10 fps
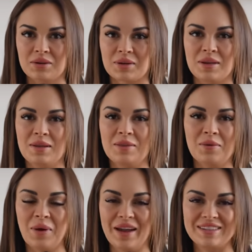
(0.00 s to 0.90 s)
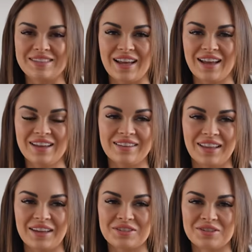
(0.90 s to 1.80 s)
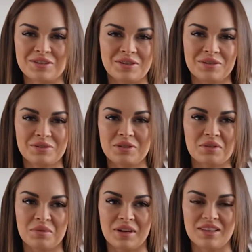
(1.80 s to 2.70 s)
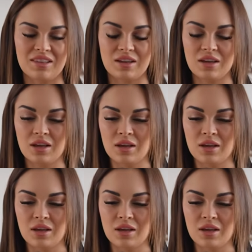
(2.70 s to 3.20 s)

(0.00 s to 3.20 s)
or getting the white set and like just, you know, you can wear anything.